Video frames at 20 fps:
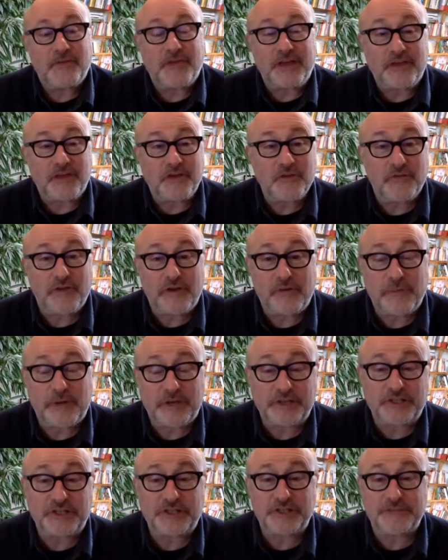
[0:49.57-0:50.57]
Thank you very
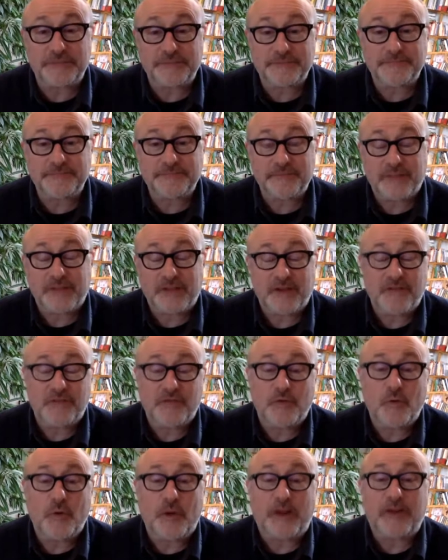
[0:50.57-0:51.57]
much
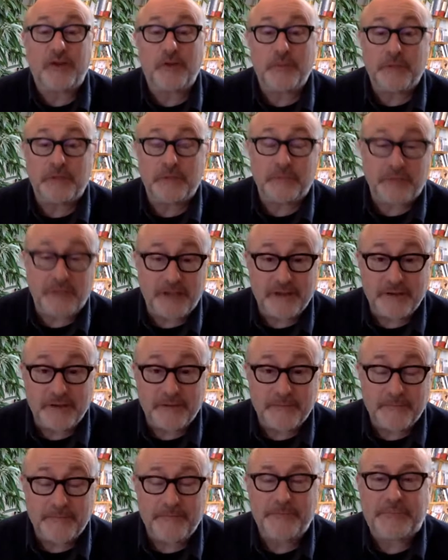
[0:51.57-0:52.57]
for welcoming
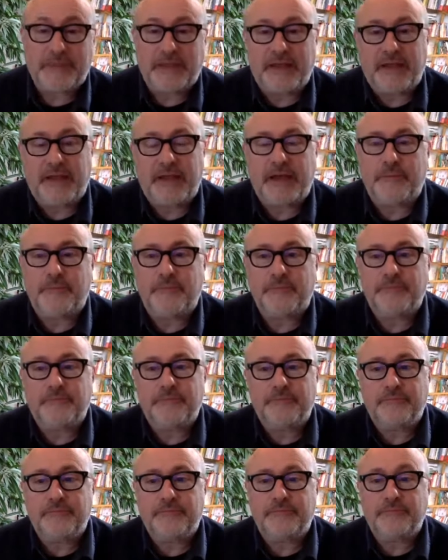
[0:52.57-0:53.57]
me.
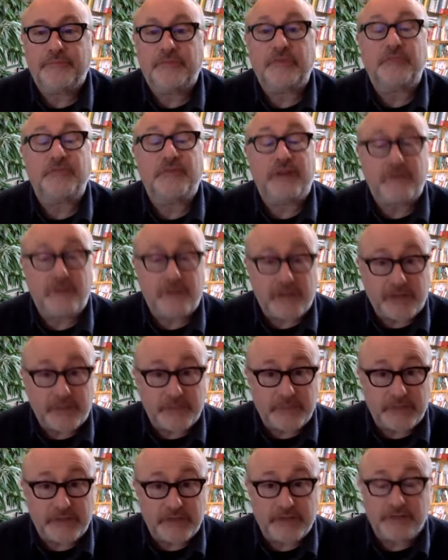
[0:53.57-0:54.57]
I'm very
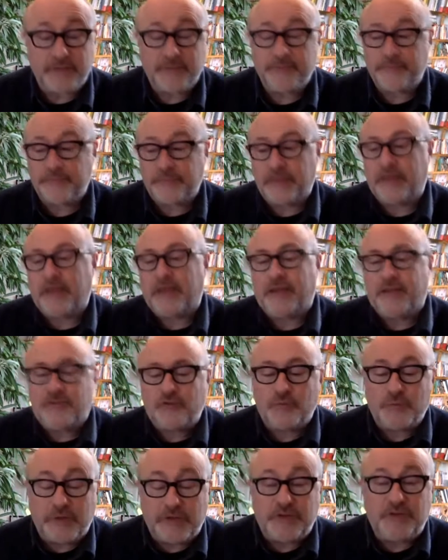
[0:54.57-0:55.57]
happy
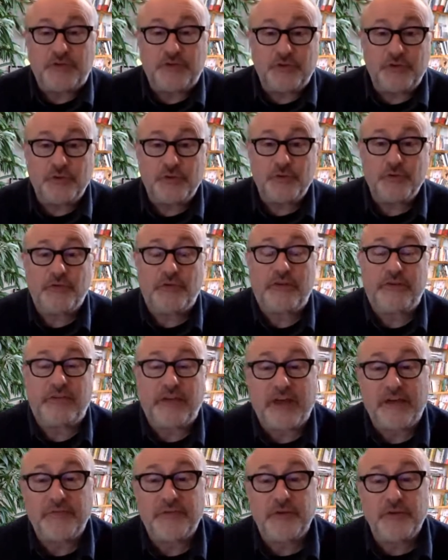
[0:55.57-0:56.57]
to meet you
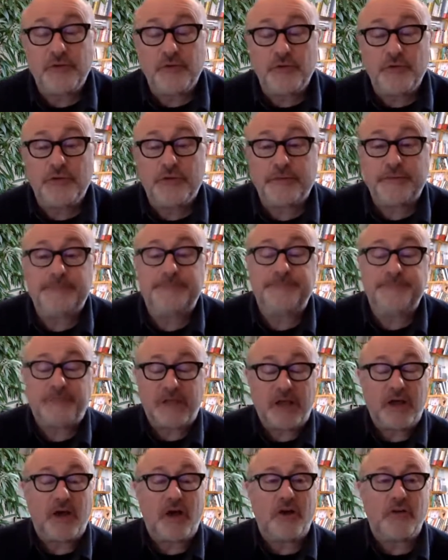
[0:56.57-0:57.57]
this afternoon
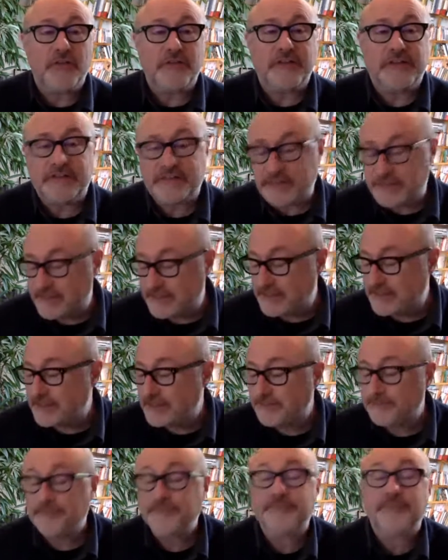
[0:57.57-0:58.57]
on
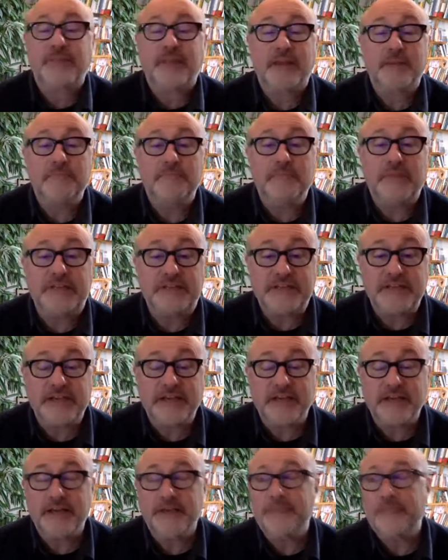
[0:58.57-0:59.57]
this
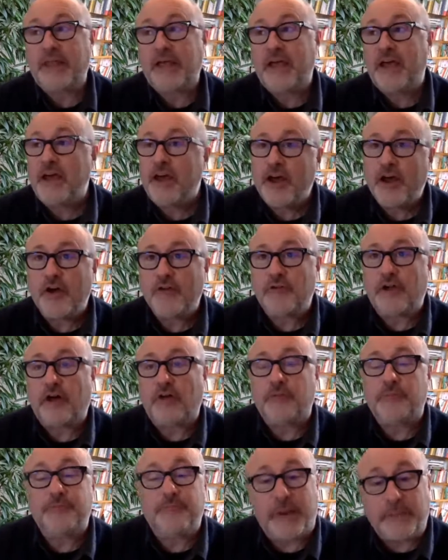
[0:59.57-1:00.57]
meeting
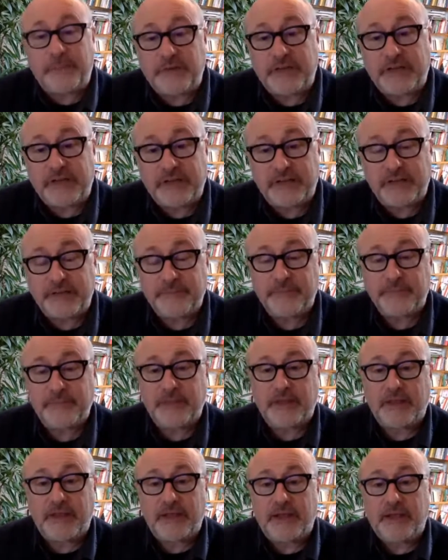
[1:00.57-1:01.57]
around Paptic.
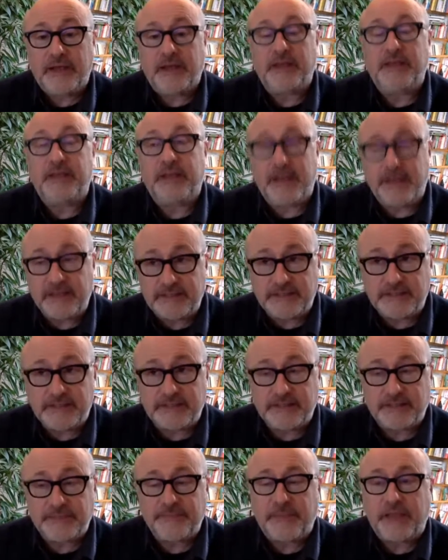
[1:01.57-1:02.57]
And
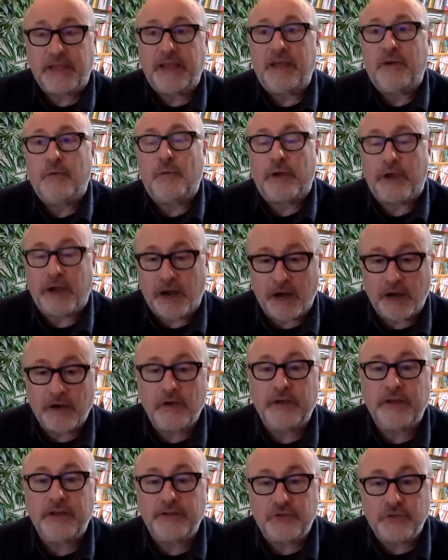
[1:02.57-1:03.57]
yes, we
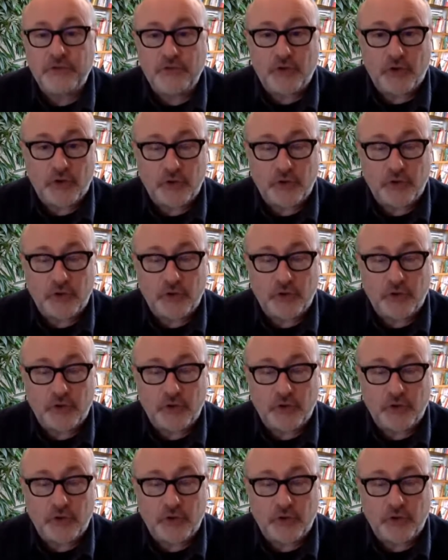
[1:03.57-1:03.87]
are going to